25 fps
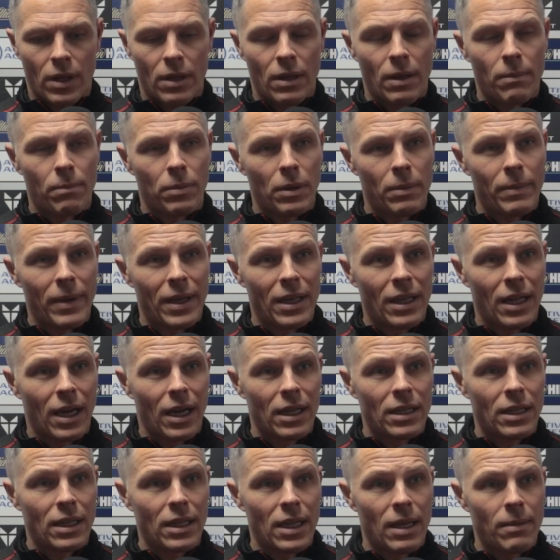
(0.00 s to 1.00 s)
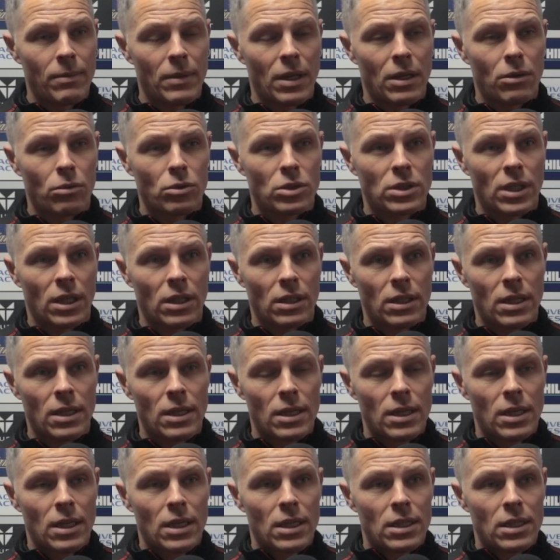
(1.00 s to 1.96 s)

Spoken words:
implement that in the game, then it'll certainly